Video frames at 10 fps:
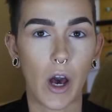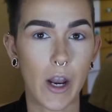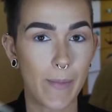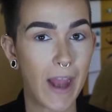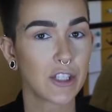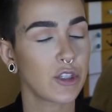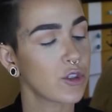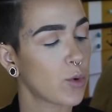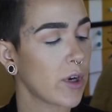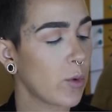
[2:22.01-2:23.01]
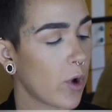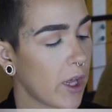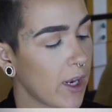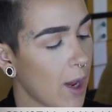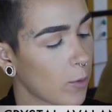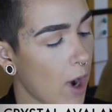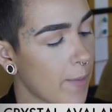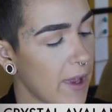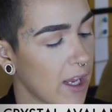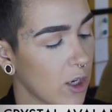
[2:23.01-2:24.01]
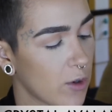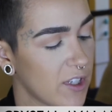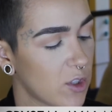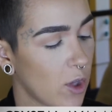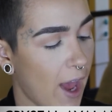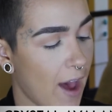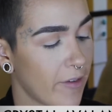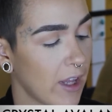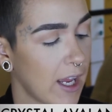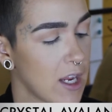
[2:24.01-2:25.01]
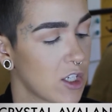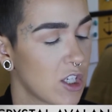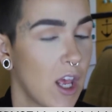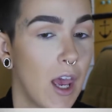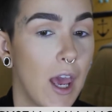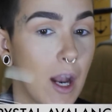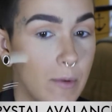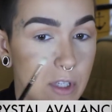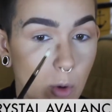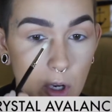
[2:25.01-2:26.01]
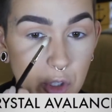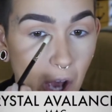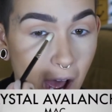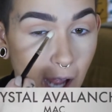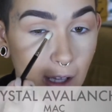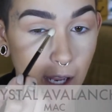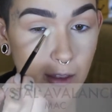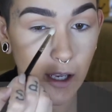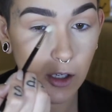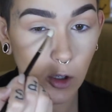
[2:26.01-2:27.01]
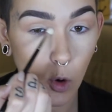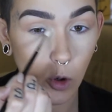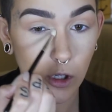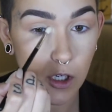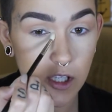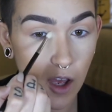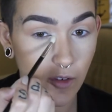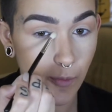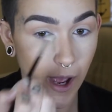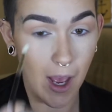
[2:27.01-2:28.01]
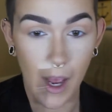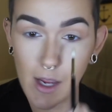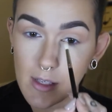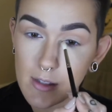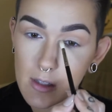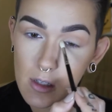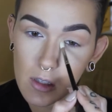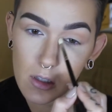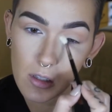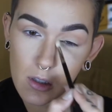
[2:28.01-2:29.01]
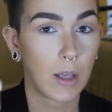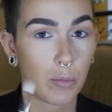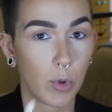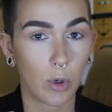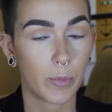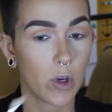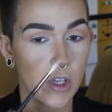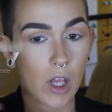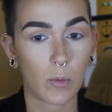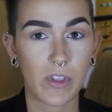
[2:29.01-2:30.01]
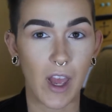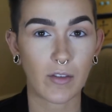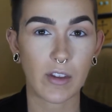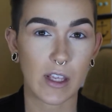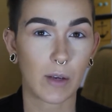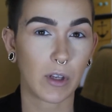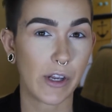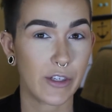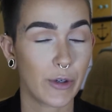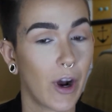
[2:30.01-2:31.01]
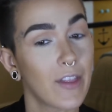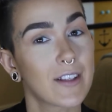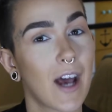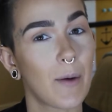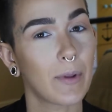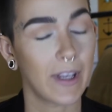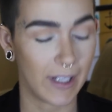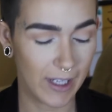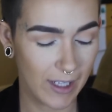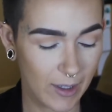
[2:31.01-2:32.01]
On a MAC 221, I'm grabbing Crystal Avalanche, and I'm just going to highlight the inner corners of my eyes. And boom, you're done with everything I'm going to do on the top lid.